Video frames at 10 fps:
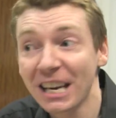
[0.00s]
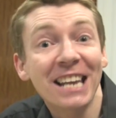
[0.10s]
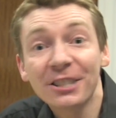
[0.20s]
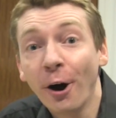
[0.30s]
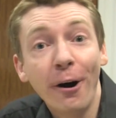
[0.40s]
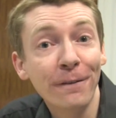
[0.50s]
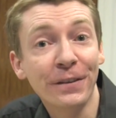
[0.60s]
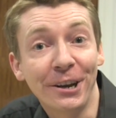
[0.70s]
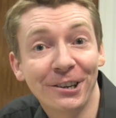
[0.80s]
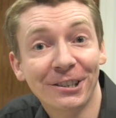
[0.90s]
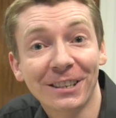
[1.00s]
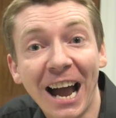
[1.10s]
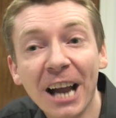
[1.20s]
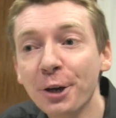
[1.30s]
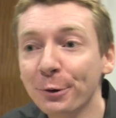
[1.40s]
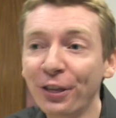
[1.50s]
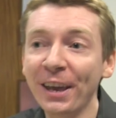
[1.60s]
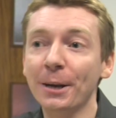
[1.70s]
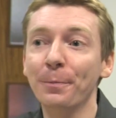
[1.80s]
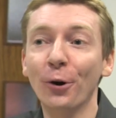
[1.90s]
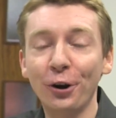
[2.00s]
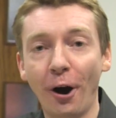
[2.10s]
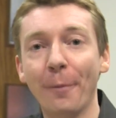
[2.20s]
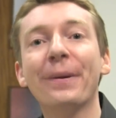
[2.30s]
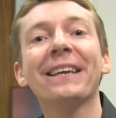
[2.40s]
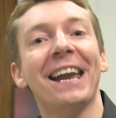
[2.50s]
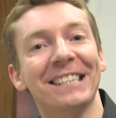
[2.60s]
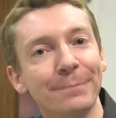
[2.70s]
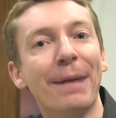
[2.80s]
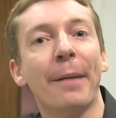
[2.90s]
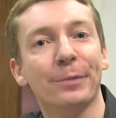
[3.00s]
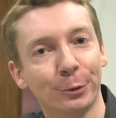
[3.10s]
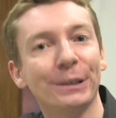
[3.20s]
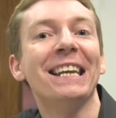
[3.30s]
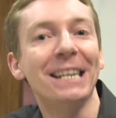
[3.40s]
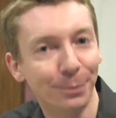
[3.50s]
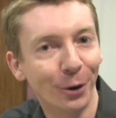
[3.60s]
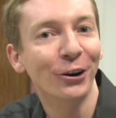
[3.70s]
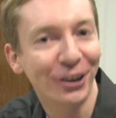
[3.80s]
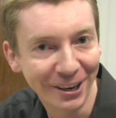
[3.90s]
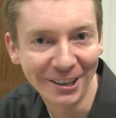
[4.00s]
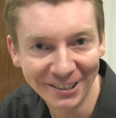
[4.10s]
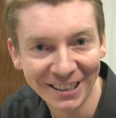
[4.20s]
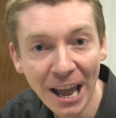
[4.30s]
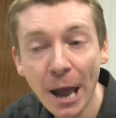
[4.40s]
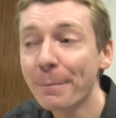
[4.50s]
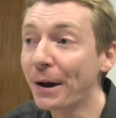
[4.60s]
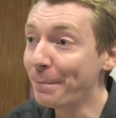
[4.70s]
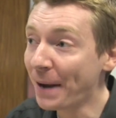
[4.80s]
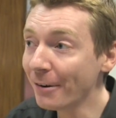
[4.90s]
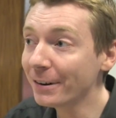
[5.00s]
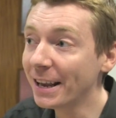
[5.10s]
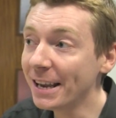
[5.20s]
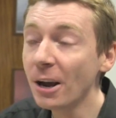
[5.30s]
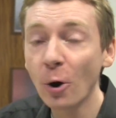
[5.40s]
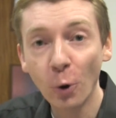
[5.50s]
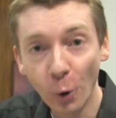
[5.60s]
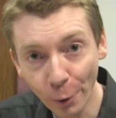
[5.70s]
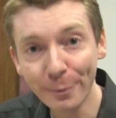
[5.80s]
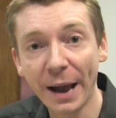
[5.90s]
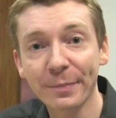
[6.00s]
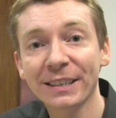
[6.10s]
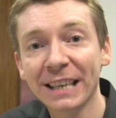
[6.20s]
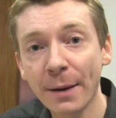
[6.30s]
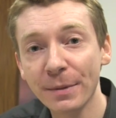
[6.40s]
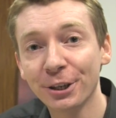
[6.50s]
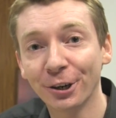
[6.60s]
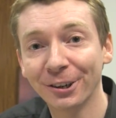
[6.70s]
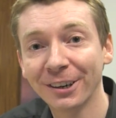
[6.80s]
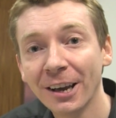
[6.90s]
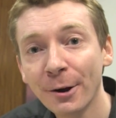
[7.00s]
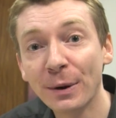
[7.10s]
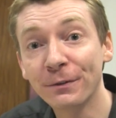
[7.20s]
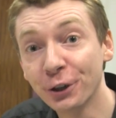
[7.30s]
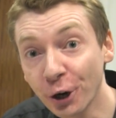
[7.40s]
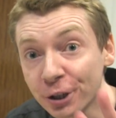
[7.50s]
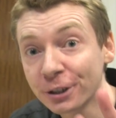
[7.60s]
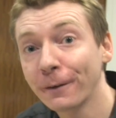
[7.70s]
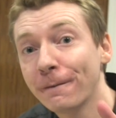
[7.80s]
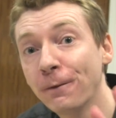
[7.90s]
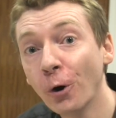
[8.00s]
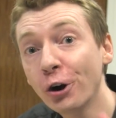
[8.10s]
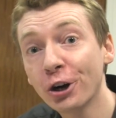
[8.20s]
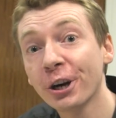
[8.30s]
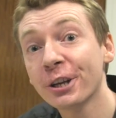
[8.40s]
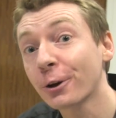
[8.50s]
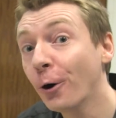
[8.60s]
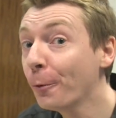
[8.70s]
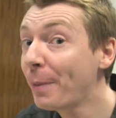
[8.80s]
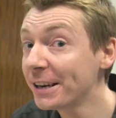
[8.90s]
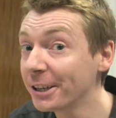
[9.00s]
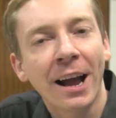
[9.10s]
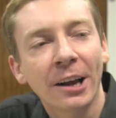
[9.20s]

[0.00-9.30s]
It's not obvious, and you would think more complicated maps would need more colours, but apparently all maps can be done with just four colours or better.